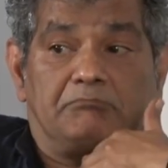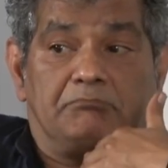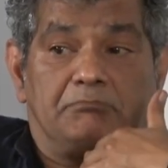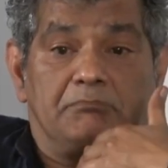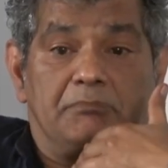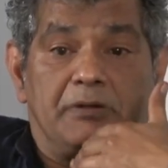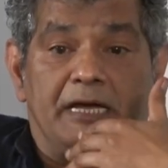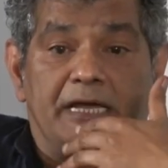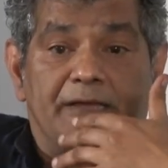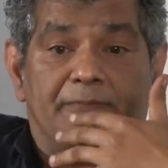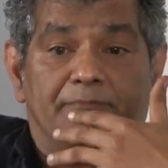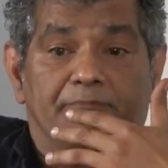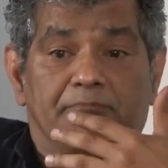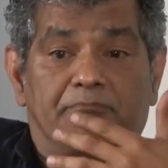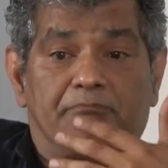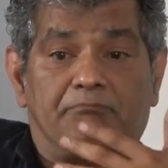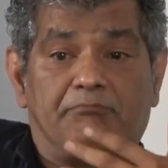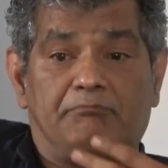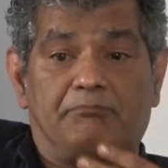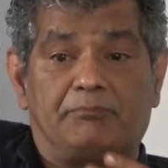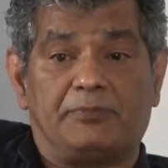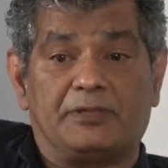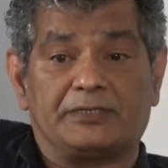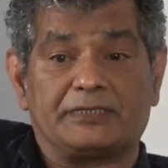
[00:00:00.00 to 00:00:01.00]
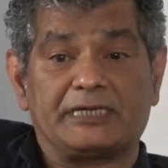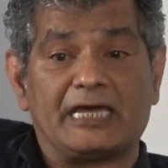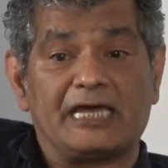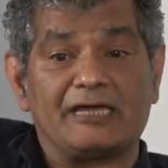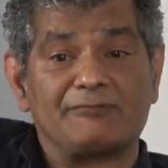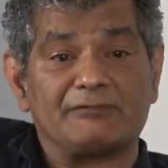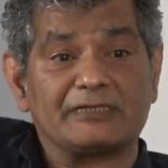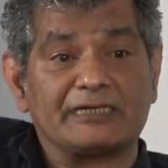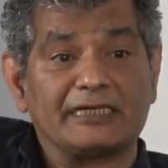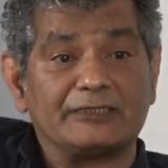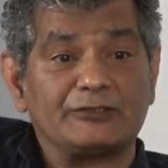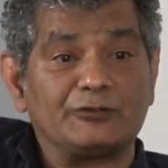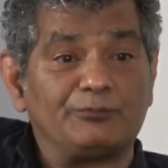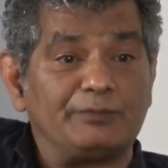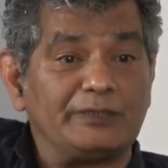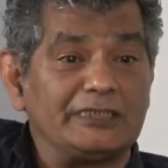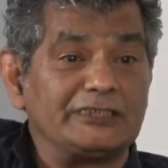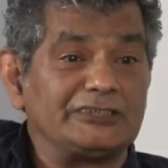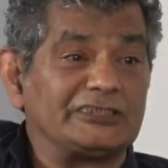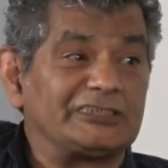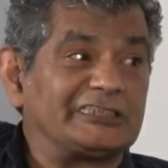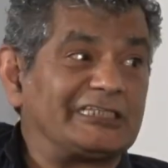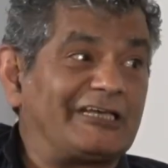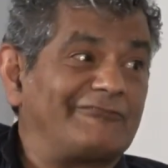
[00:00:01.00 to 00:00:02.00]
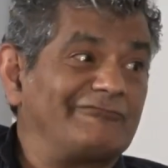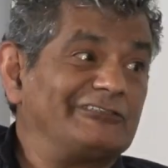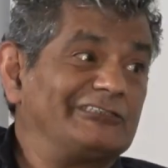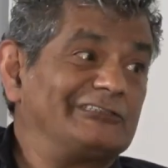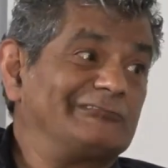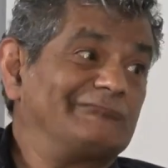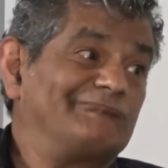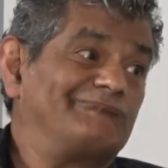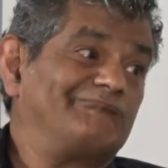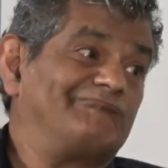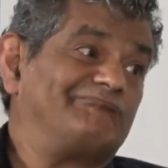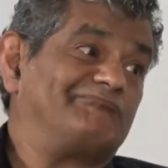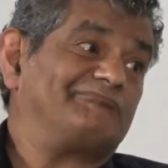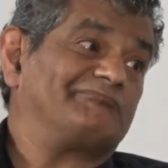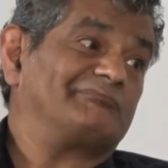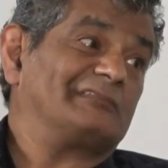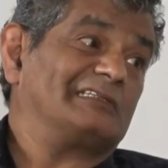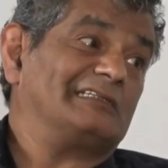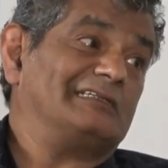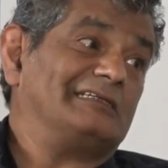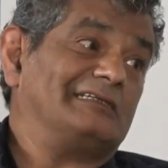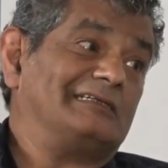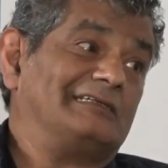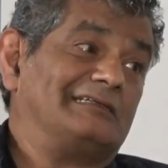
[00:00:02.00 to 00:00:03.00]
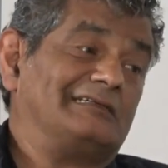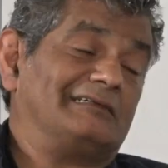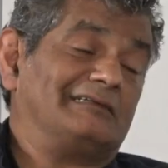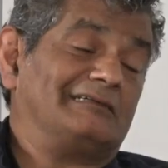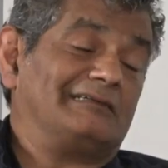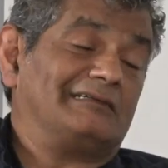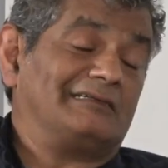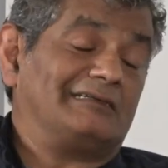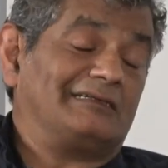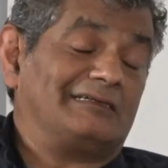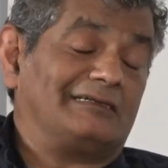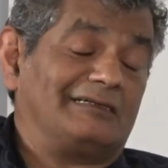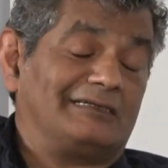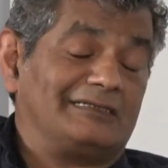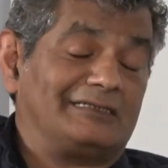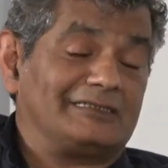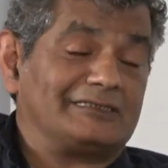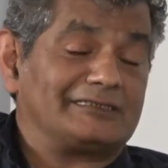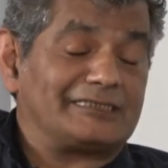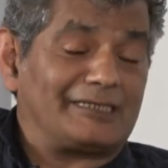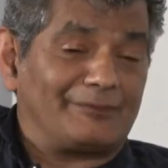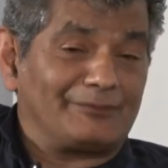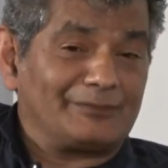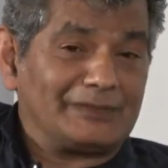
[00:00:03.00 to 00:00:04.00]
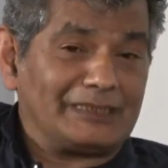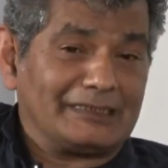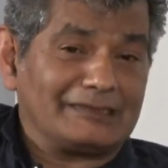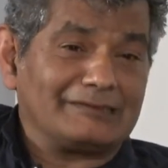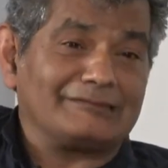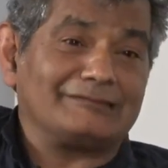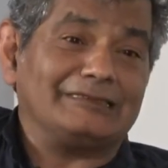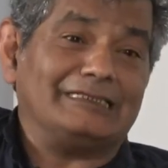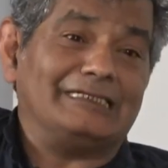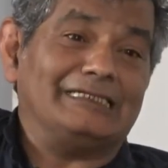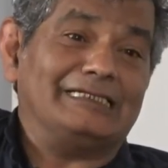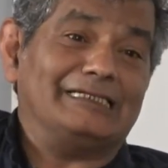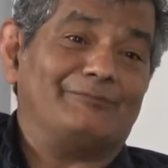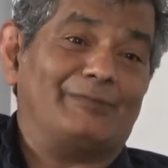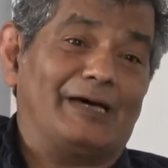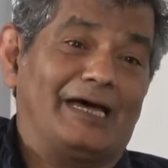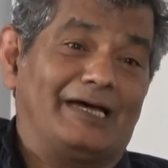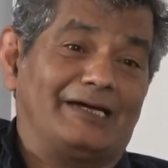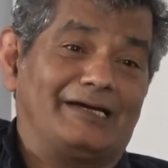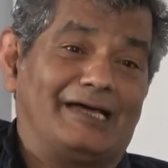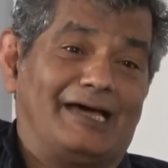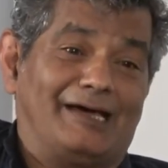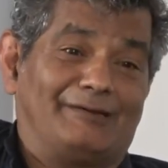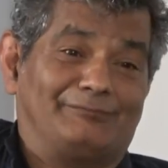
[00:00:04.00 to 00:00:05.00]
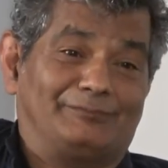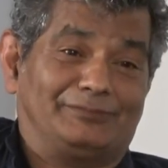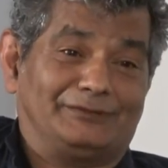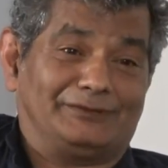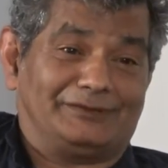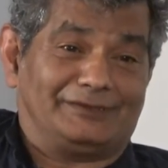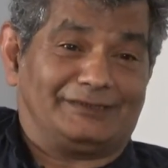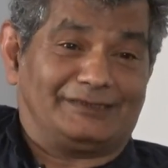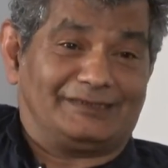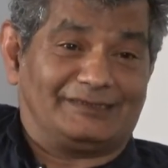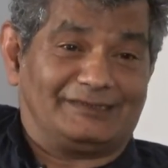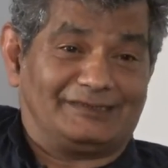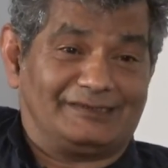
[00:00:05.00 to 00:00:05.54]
by the time I get to page 7, something really bad happens.